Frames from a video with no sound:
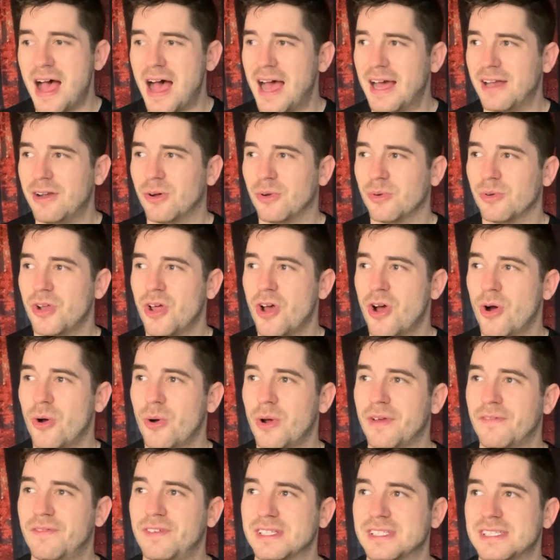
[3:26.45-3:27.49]
I don't know
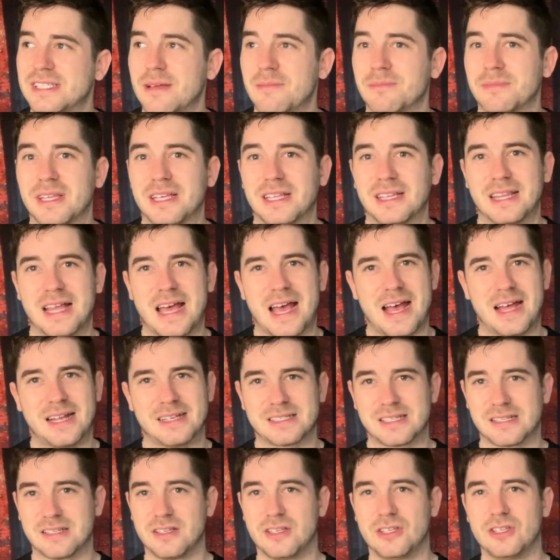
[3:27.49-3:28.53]
if it's something
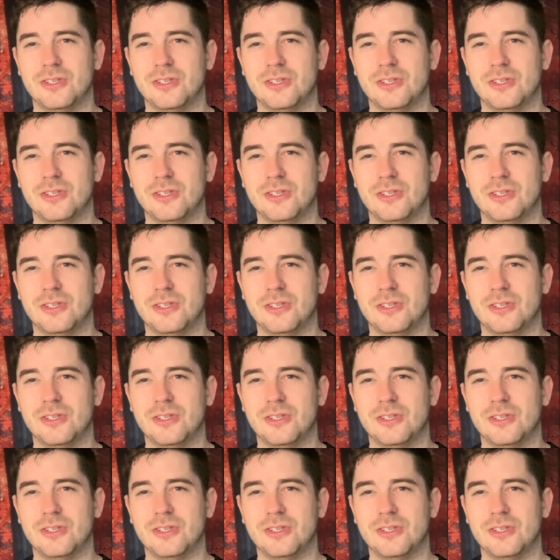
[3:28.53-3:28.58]
that